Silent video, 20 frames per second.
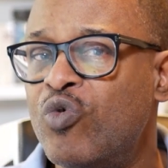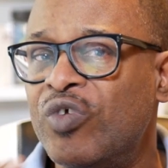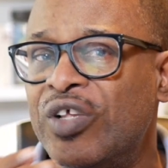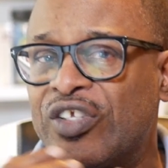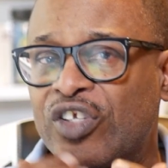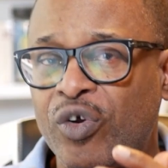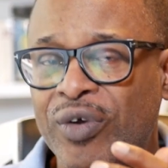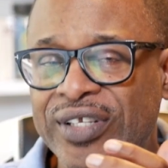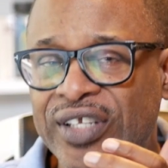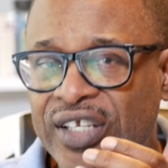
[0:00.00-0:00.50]

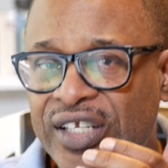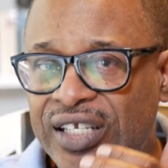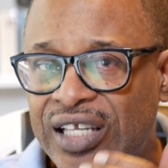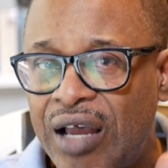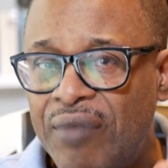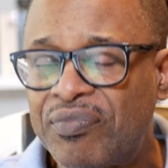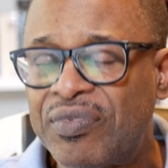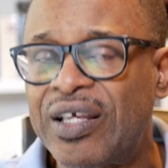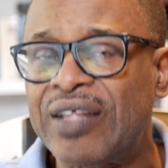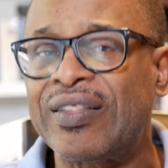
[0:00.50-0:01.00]
So it's
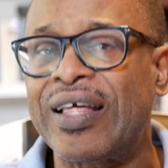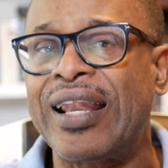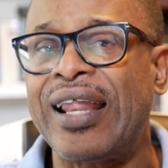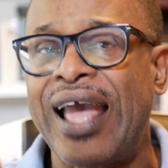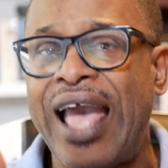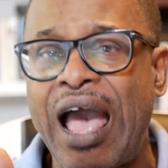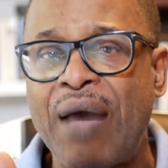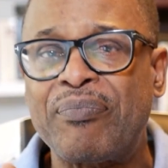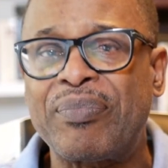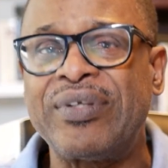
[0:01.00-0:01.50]
something that
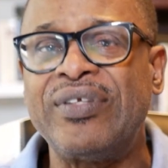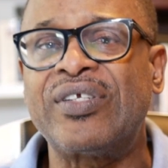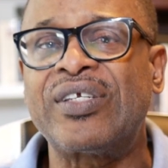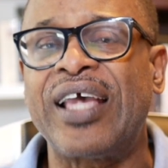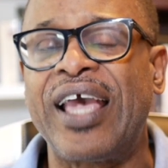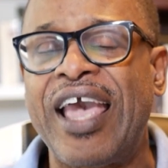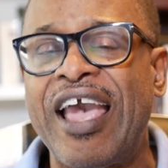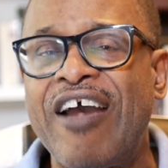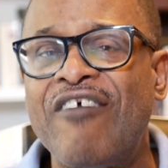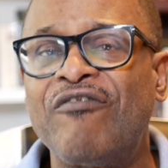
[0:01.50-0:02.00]
happens
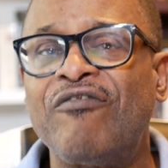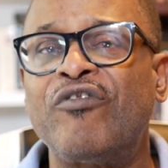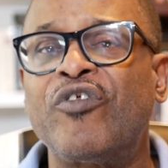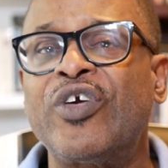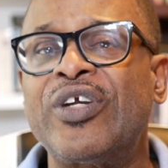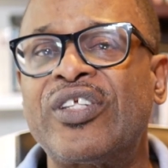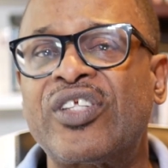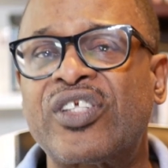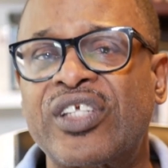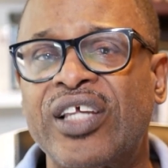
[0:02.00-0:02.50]

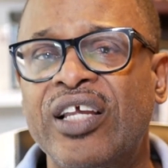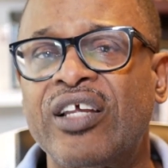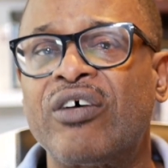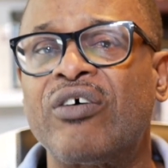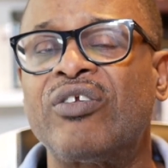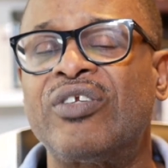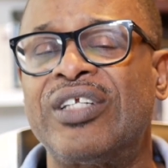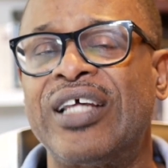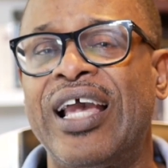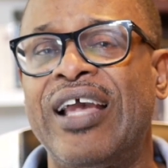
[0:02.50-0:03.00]
every single
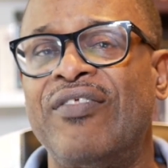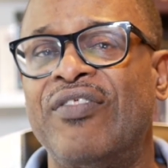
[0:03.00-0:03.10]
day.